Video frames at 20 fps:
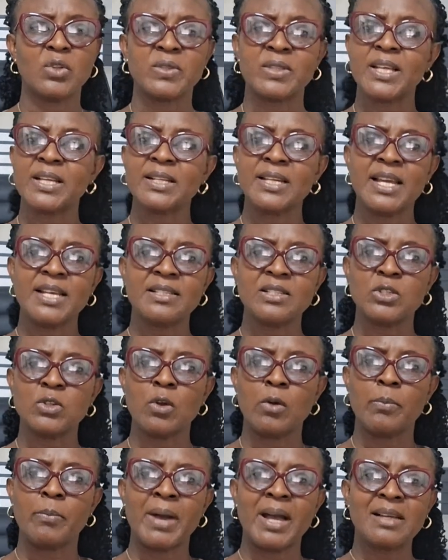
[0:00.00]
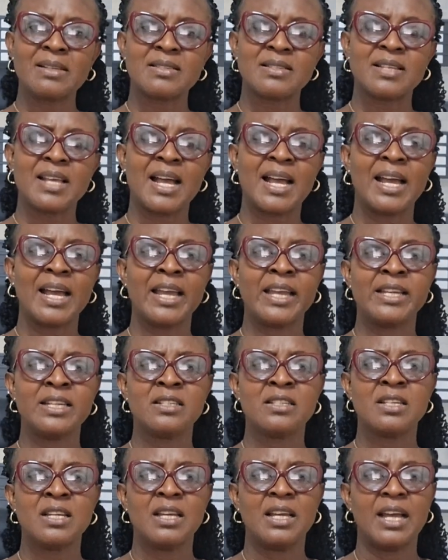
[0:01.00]
thickness in your
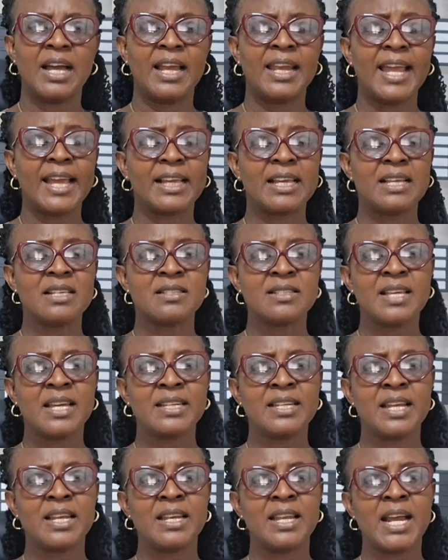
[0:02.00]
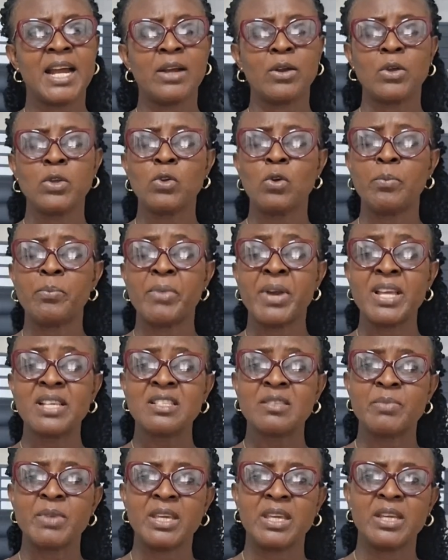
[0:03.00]
backside, and like I said earlier on, your
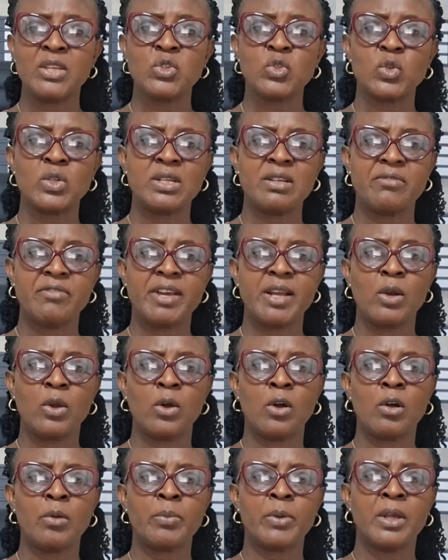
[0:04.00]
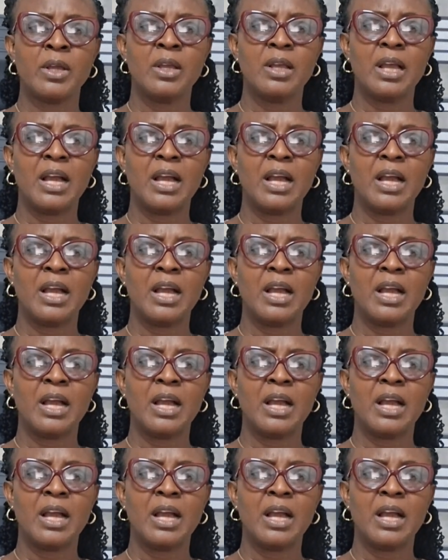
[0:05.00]
breast begin to develop.